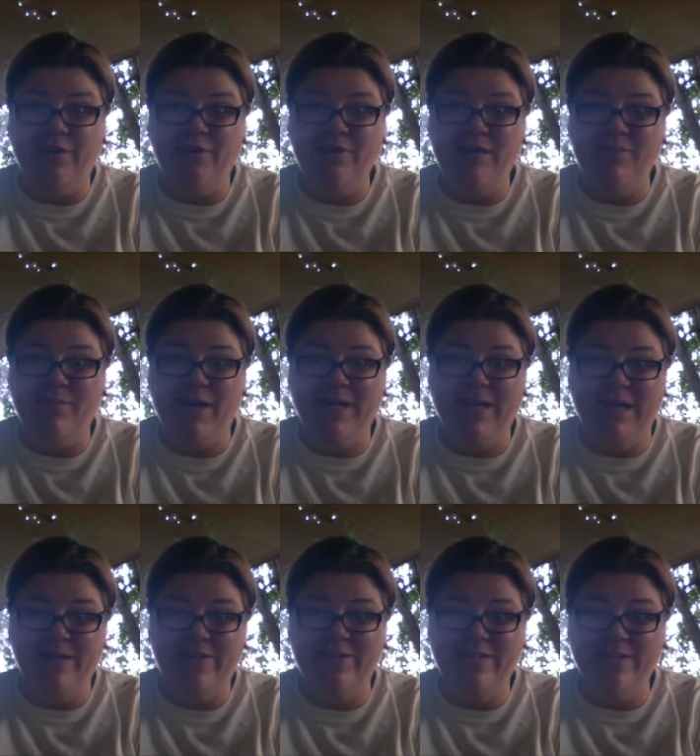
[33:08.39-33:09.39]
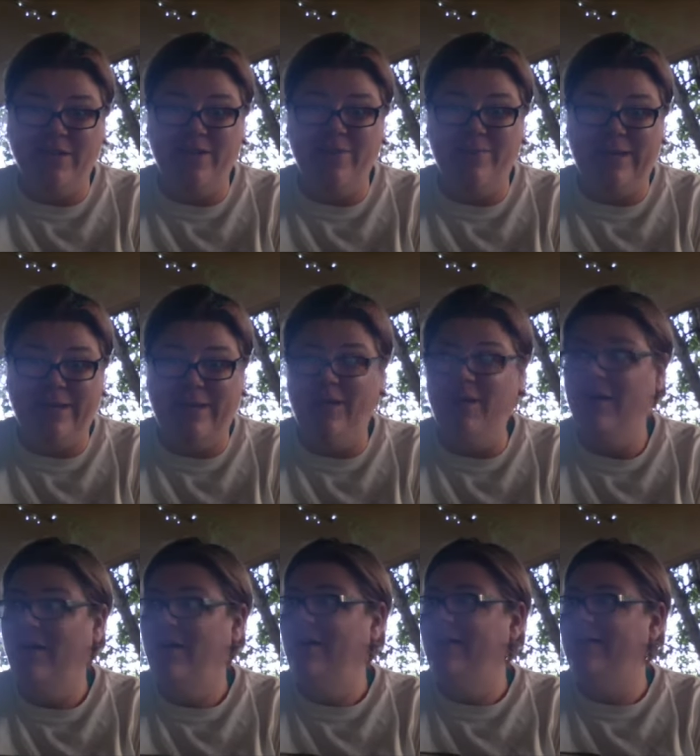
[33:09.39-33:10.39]
So my gunner is going to be
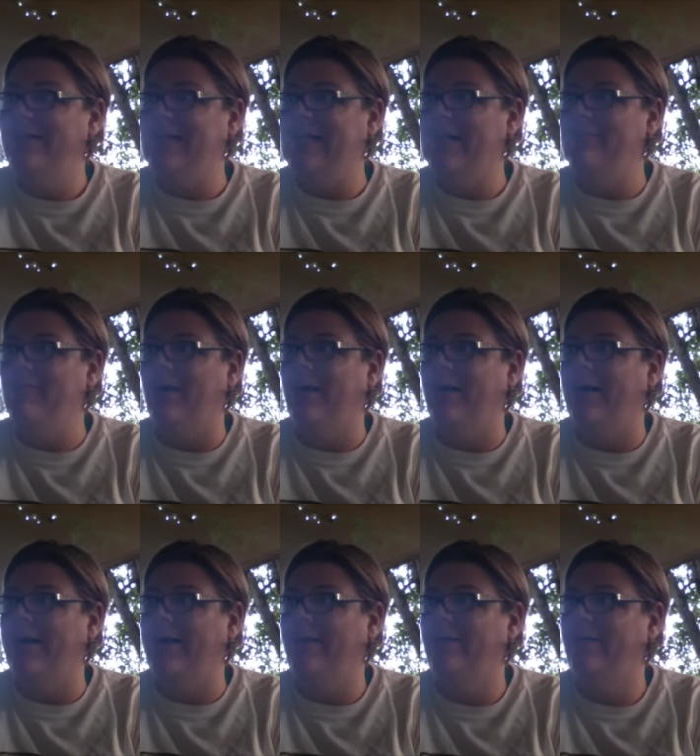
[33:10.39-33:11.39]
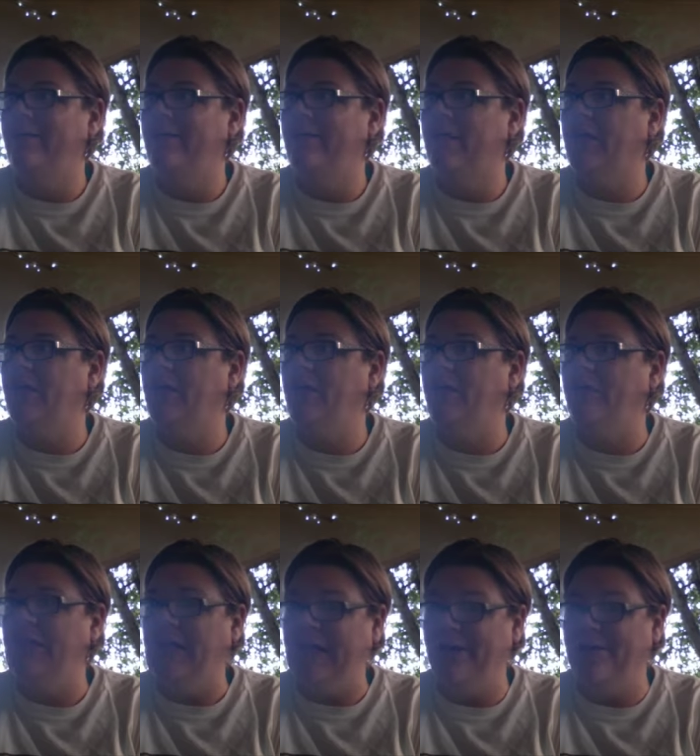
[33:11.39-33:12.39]
to get my queue
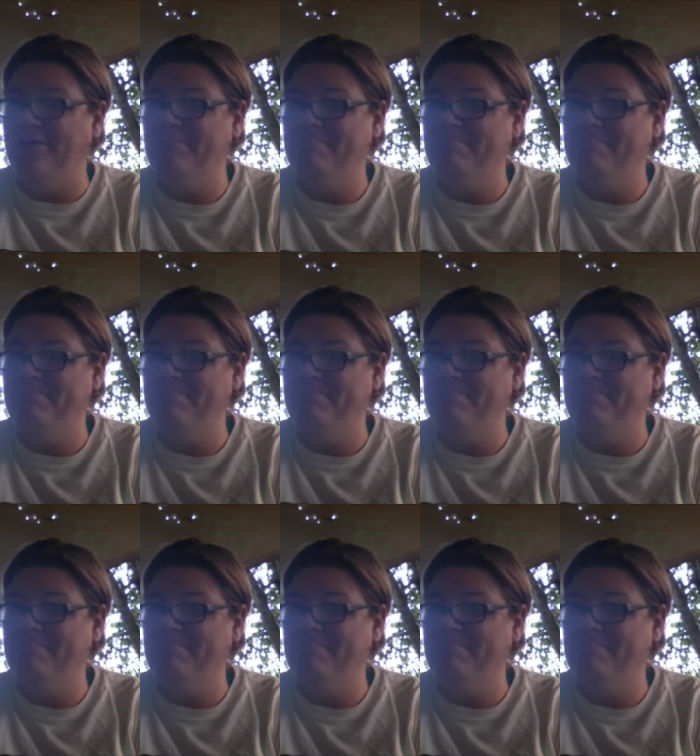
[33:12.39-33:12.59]
down,